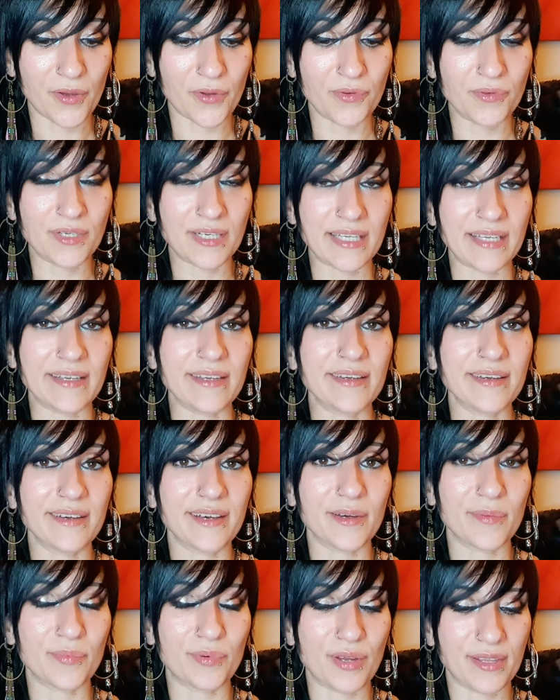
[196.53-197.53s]
only
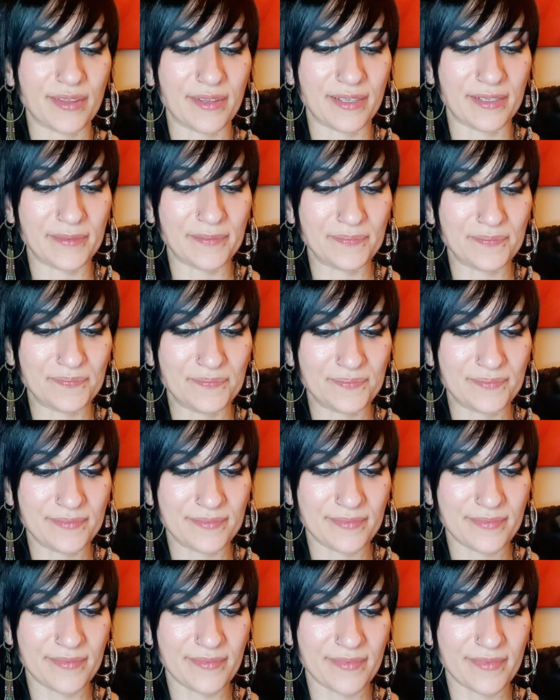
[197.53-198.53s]
her brother,
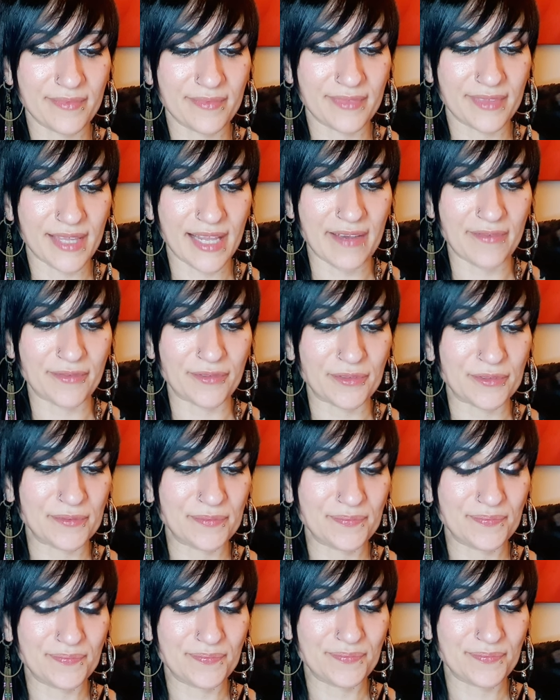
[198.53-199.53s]

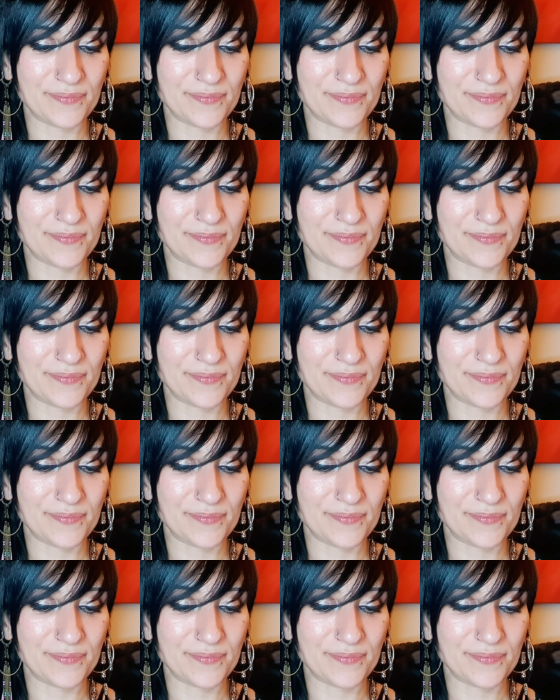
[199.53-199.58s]
Neville.